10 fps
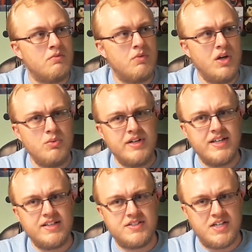well, we
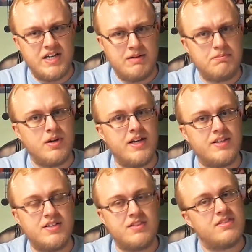need to
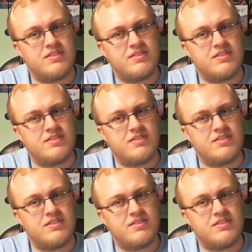put